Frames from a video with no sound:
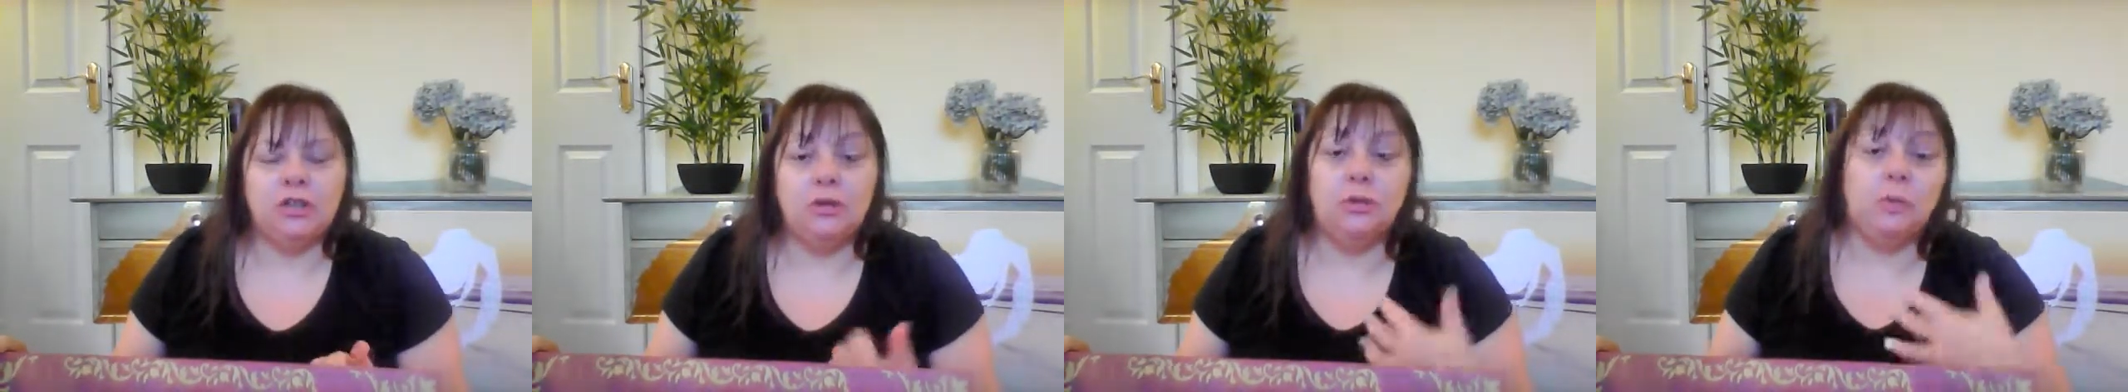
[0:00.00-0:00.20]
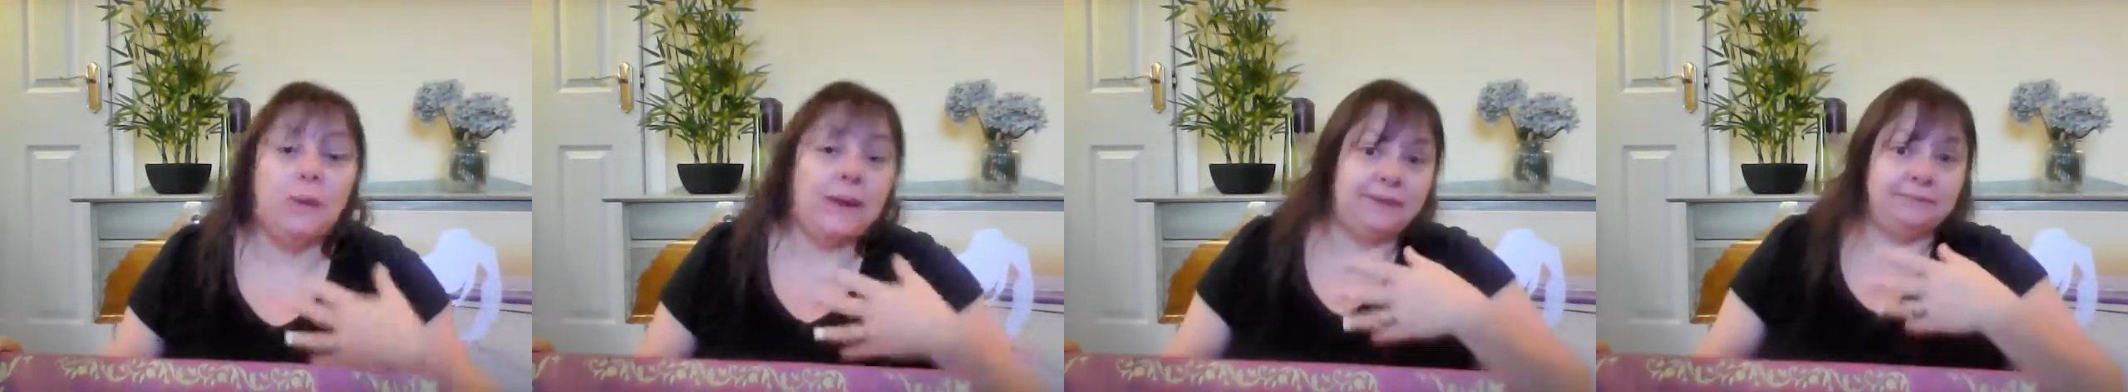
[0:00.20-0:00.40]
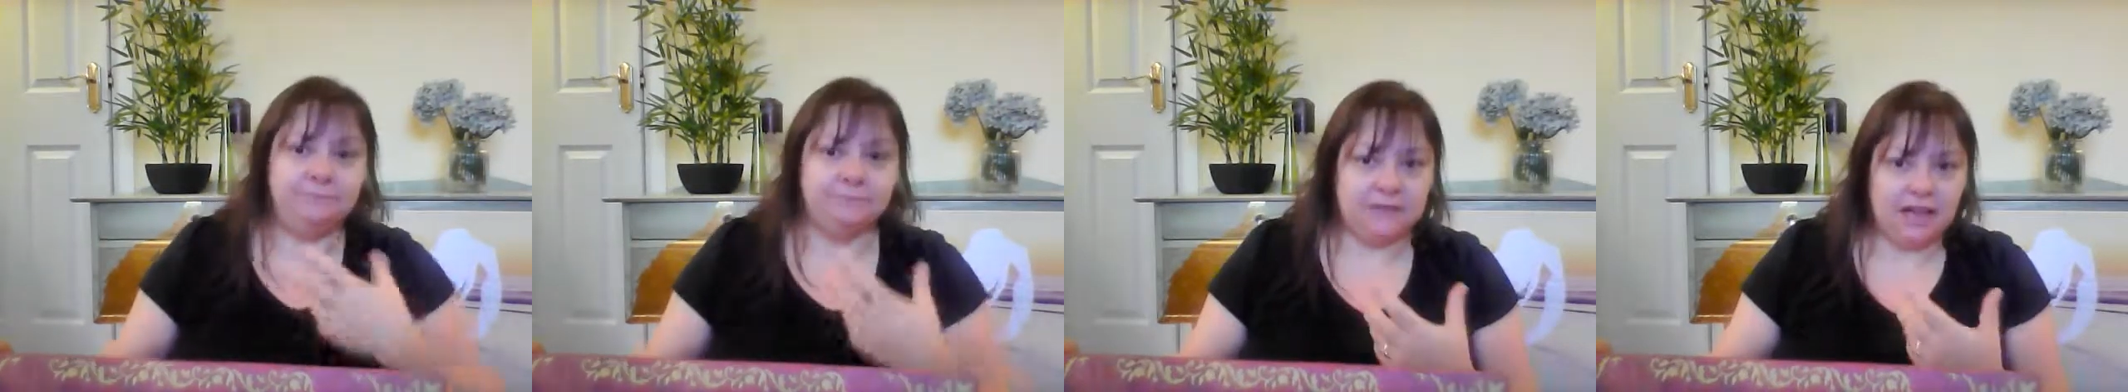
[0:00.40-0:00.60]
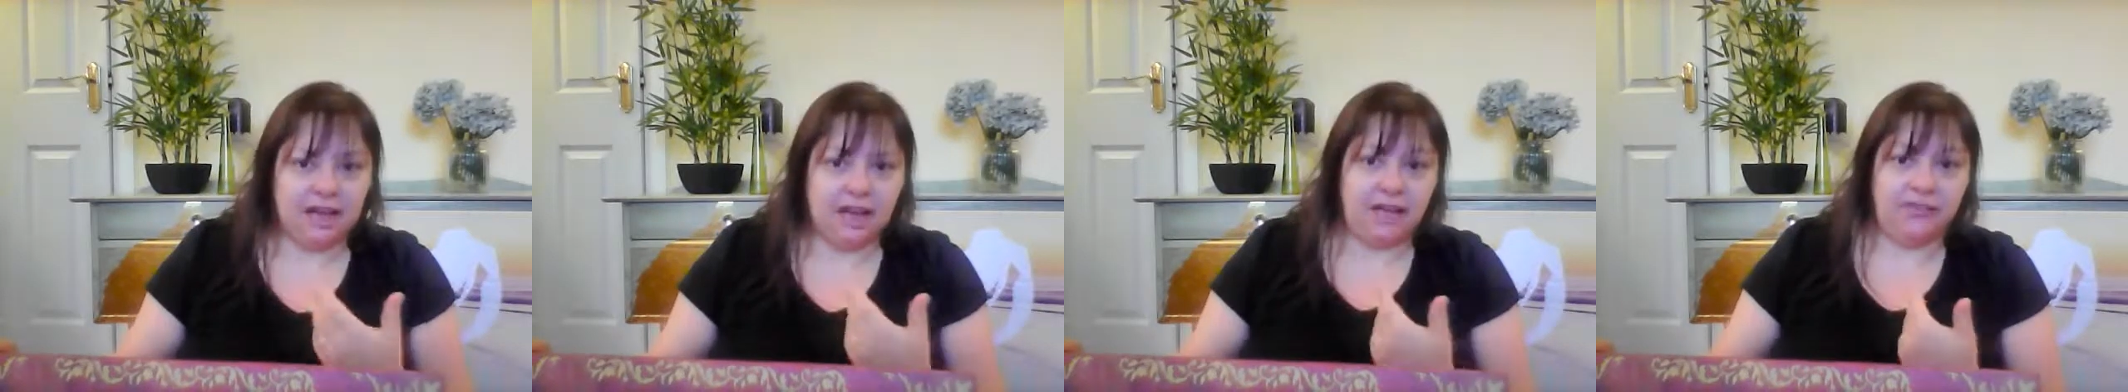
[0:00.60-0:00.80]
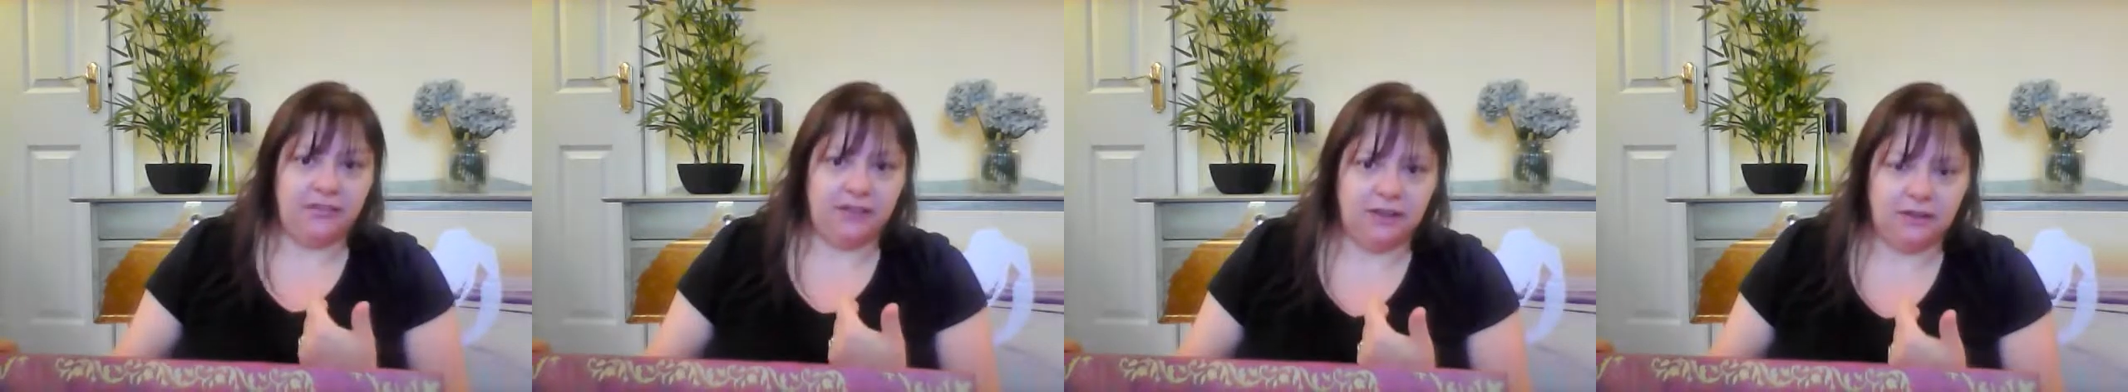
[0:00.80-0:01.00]
or when
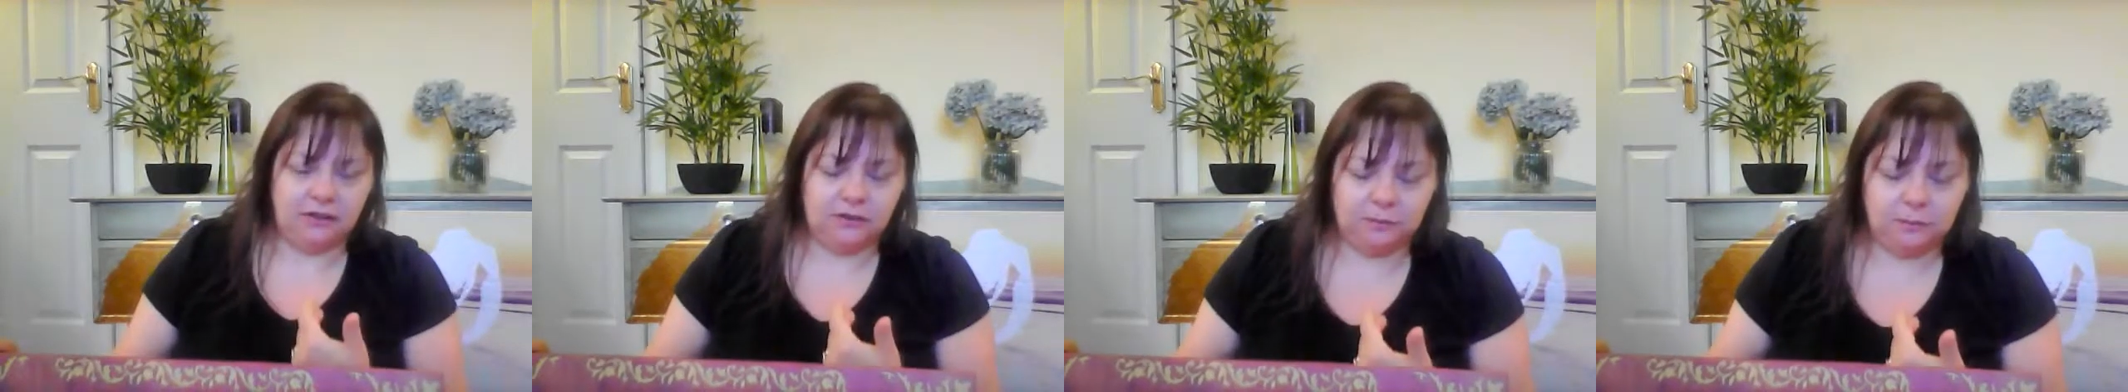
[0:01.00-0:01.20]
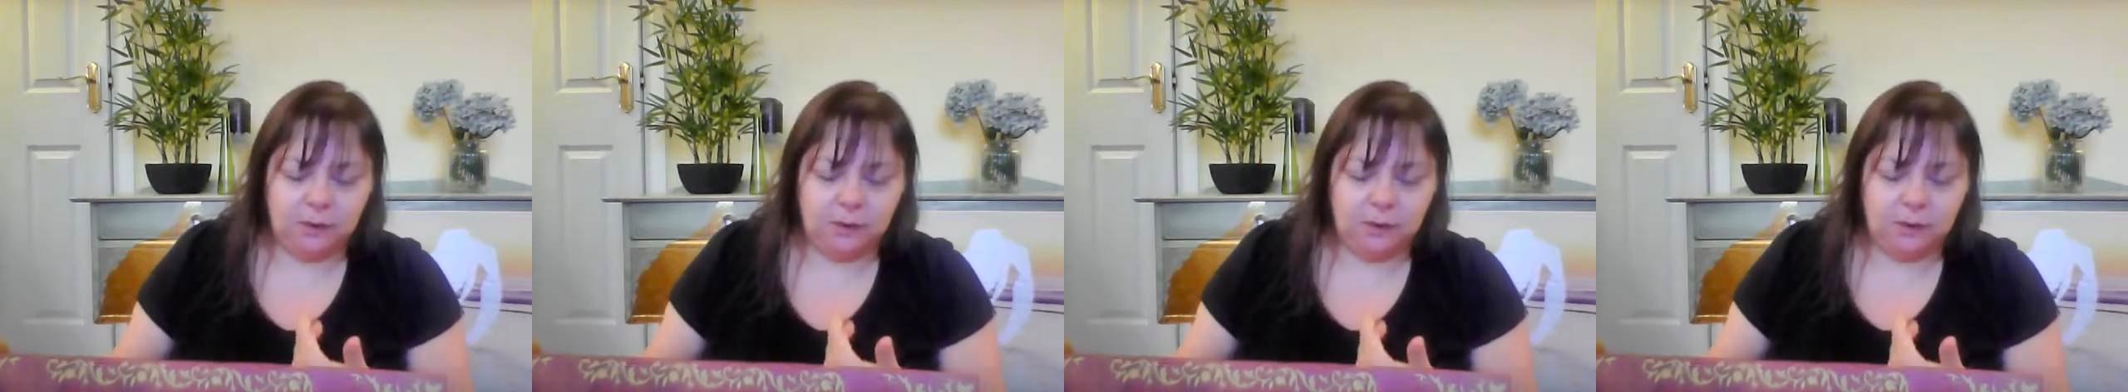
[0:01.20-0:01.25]
I think of